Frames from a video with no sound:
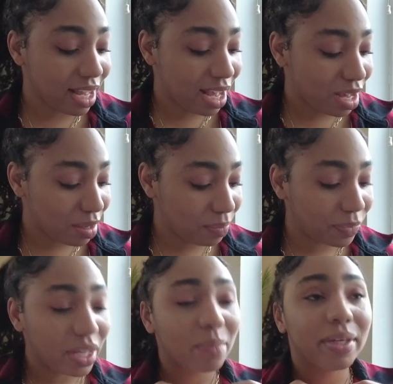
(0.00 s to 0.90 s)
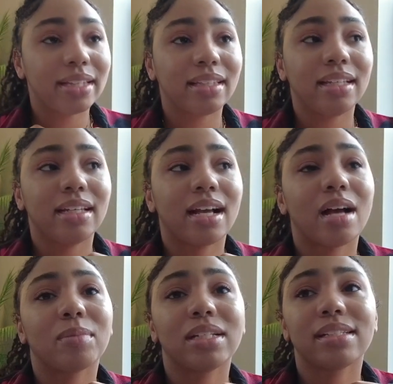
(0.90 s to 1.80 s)
Um, a big thing,
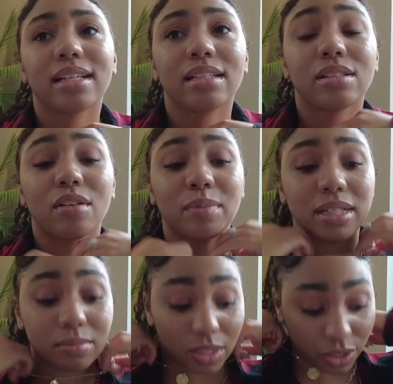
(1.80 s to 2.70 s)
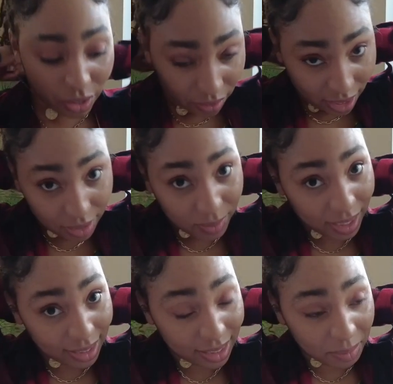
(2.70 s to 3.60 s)
I'm gonna take these off because I'm gonna show you guys what
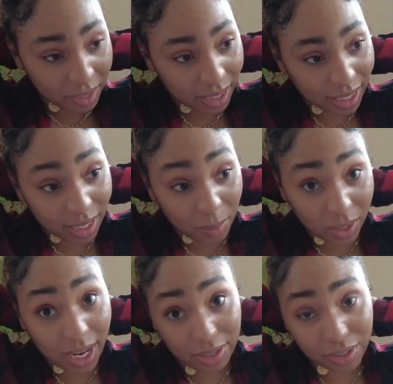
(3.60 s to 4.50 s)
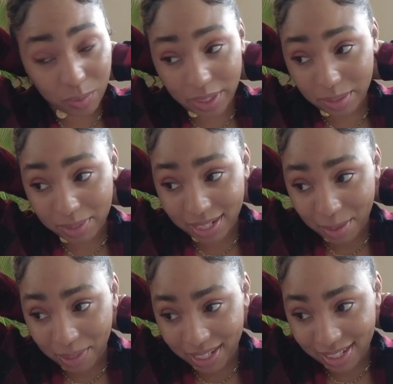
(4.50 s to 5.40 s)
they sent me and I'm gonna actually wear them today
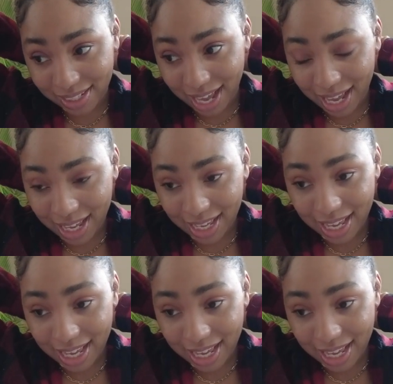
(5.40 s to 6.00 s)
because I